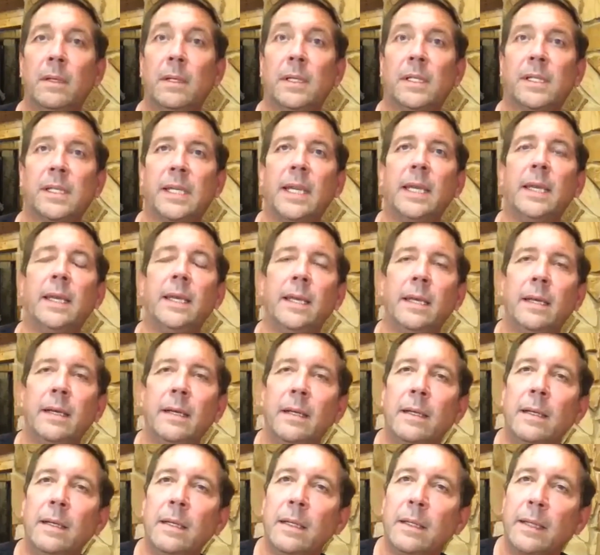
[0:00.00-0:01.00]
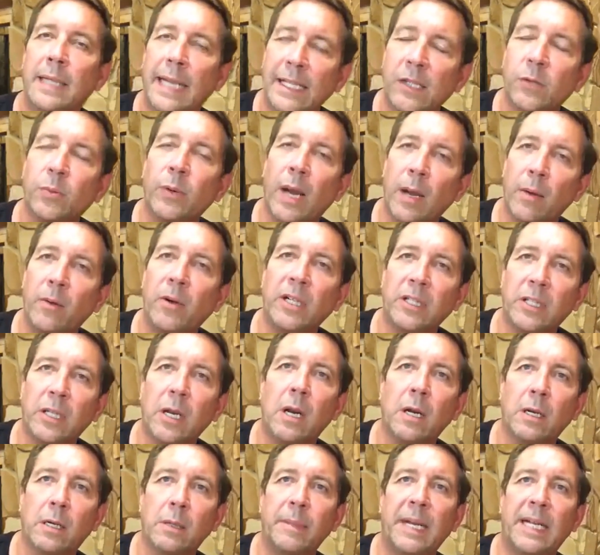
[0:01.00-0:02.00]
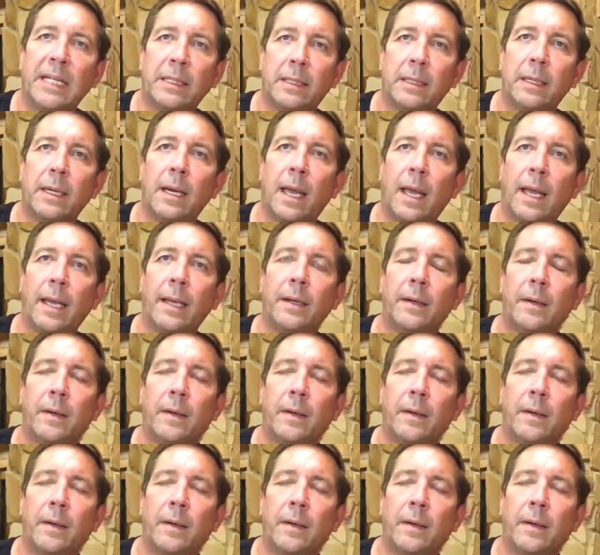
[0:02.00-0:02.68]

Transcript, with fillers: See, that's what I want to talk about tonight.